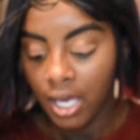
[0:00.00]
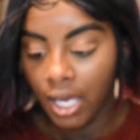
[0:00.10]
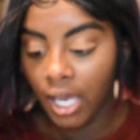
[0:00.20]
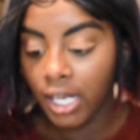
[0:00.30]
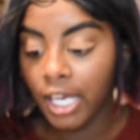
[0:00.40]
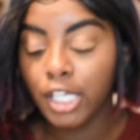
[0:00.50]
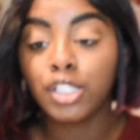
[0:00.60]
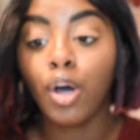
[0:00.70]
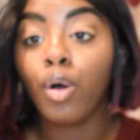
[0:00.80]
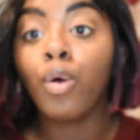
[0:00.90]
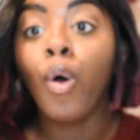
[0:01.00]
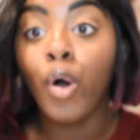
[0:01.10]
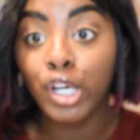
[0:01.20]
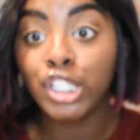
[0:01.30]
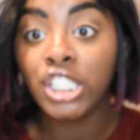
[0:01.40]
It is
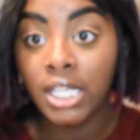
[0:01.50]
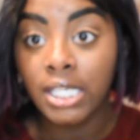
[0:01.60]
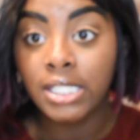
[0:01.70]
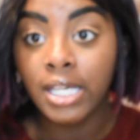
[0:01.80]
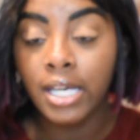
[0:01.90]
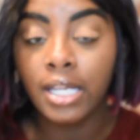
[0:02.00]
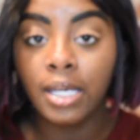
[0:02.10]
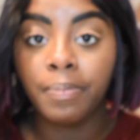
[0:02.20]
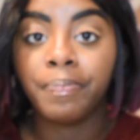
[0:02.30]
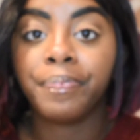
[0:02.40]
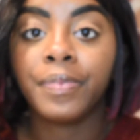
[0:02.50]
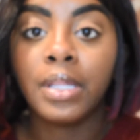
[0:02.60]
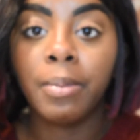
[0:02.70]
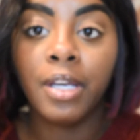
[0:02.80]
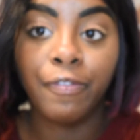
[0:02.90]
gorgeous, honey.
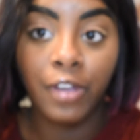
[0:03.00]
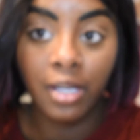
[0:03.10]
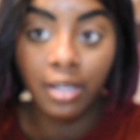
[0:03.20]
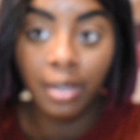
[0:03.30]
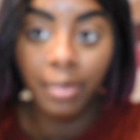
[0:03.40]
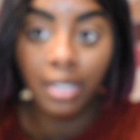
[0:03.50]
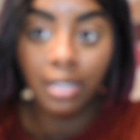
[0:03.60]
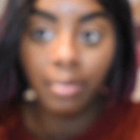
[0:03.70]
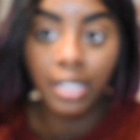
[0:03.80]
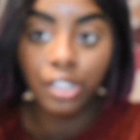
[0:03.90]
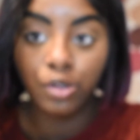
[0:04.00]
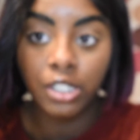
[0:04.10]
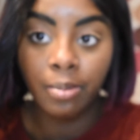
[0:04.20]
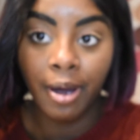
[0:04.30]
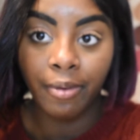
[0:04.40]
Let me let you
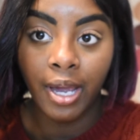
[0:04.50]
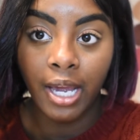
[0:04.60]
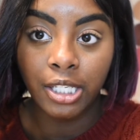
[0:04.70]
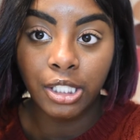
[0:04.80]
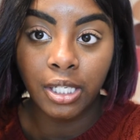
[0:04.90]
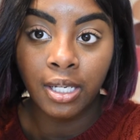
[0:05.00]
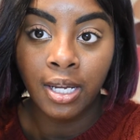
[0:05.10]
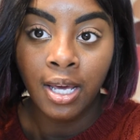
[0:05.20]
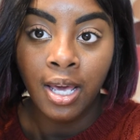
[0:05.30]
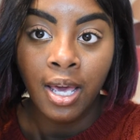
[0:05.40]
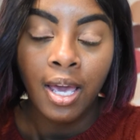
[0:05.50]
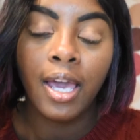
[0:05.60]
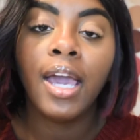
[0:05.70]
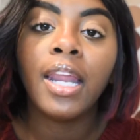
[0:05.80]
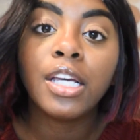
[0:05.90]
see my reaction.
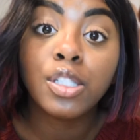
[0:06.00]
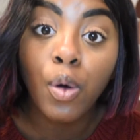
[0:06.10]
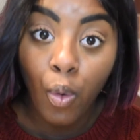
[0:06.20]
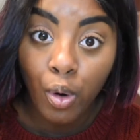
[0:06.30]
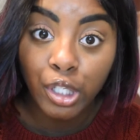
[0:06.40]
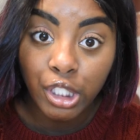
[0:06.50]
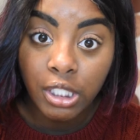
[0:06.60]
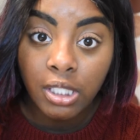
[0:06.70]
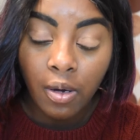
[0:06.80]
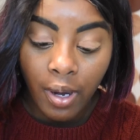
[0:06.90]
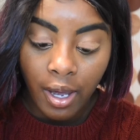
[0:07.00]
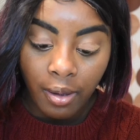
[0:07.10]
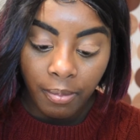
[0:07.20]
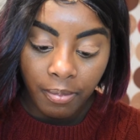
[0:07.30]
It is gorgeous, okay?